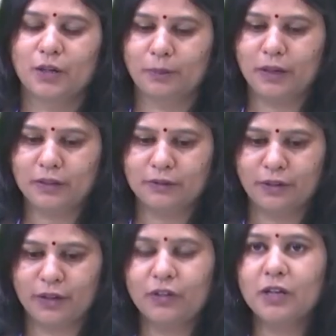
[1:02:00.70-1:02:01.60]
But
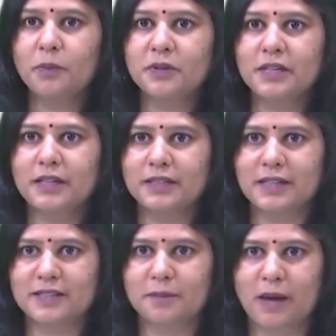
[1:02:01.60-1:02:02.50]
when we represent it
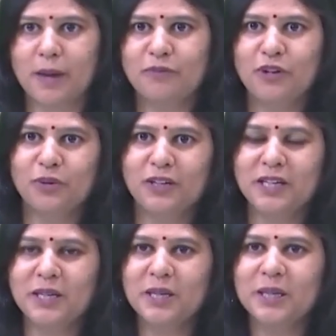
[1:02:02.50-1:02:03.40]
as a map, we
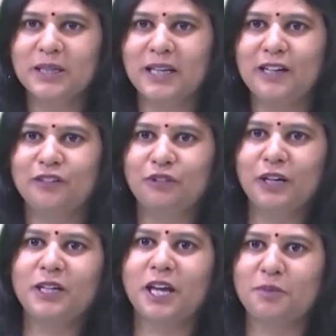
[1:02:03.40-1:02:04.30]
only tell
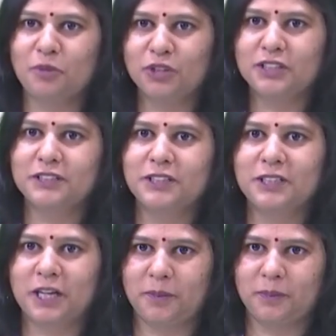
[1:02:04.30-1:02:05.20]
one type or the other
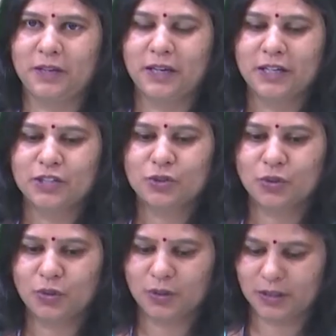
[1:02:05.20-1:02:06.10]
type.
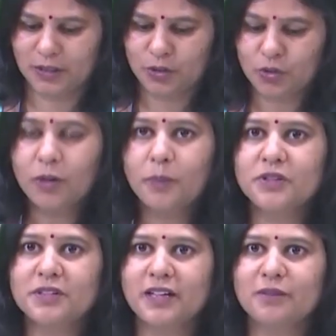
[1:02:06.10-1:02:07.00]
So to
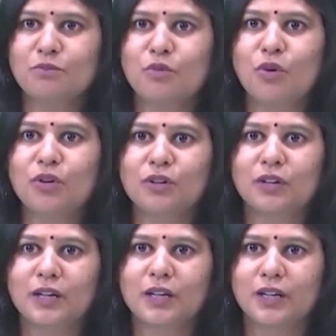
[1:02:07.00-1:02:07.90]
represent more
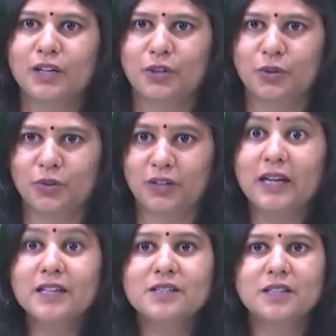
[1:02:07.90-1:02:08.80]

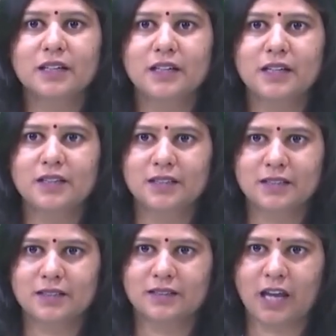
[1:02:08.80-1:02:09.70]
realistically
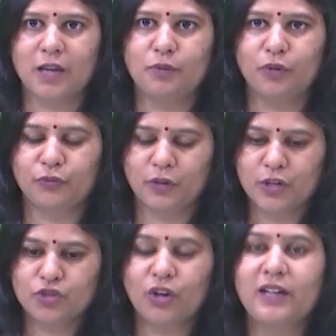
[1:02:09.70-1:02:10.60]
this type of
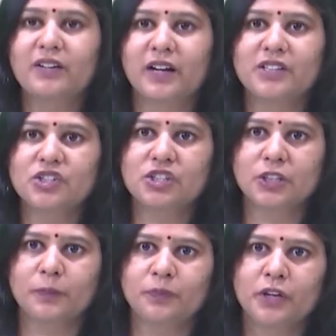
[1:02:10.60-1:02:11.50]
soil
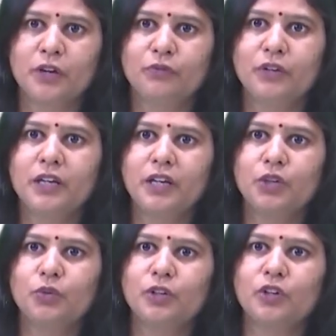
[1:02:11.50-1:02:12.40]
transition, we
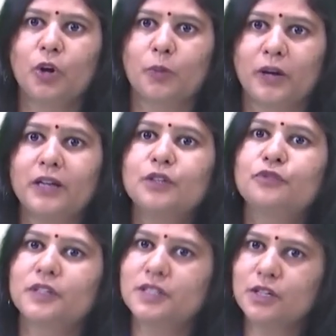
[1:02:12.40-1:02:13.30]
need to incorporate the
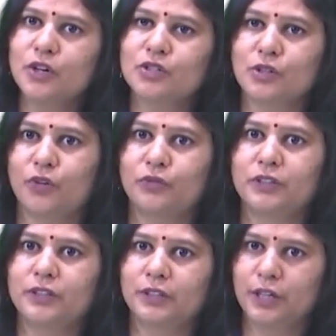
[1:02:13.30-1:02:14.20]
fuzziness of
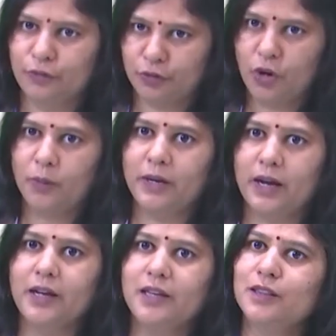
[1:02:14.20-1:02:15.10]
the
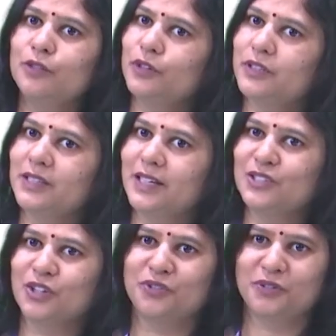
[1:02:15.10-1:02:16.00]
phenomena in the
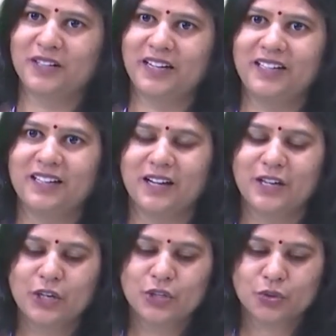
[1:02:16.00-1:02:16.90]
fuzziness of our data.
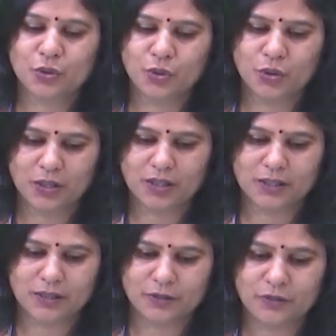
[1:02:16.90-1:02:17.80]
So
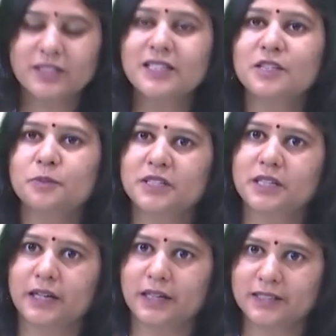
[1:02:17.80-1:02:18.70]
fuzzy
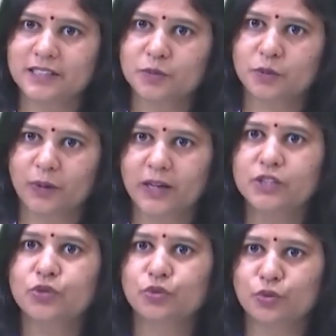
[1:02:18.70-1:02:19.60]
spatial analysis
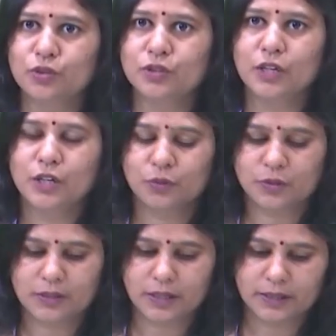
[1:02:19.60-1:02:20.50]
provides you tools to
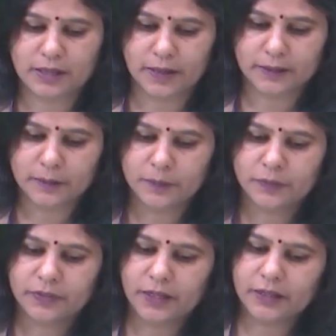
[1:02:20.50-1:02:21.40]
study that.
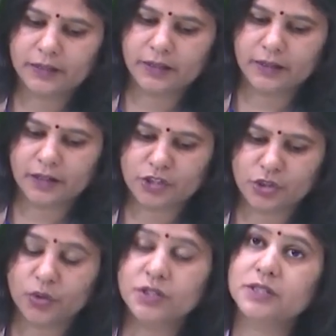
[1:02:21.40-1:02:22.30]
Then there are
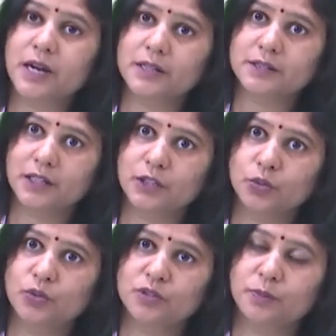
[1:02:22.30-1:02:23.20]
geostatistical
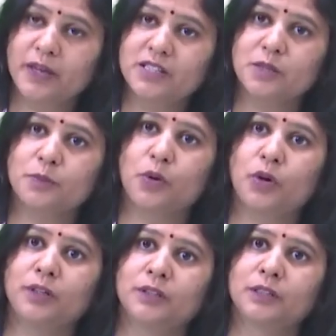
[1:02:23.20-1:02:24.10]
tools based
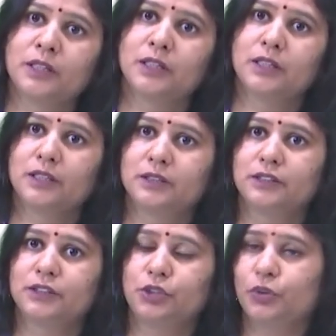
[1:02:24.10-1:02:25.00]
upon
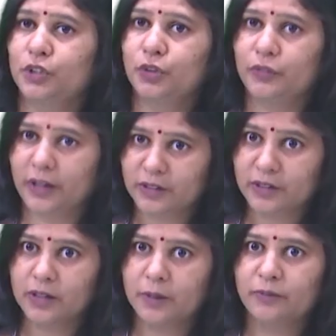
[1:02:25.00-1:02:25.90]
the theory of
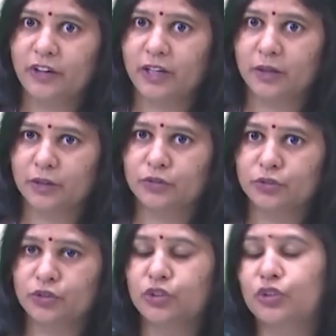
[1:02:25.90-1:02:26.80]

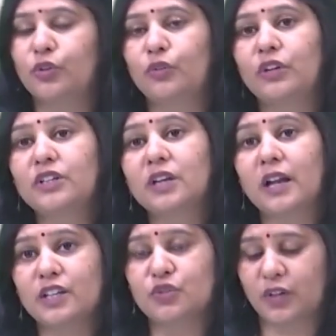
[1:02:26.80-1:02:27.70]

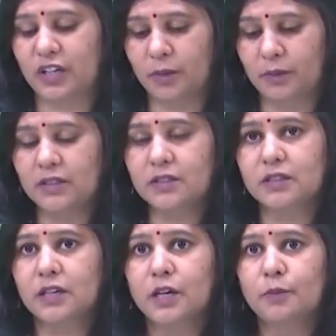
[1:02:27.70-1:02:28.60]
regionalized
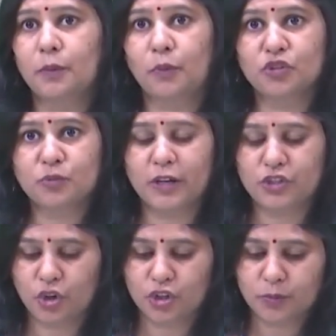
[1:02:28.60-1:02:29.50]
variables proposed by
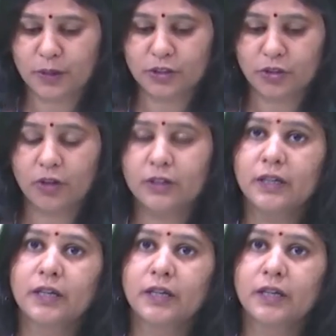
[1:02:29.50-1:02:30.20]
George Matheron.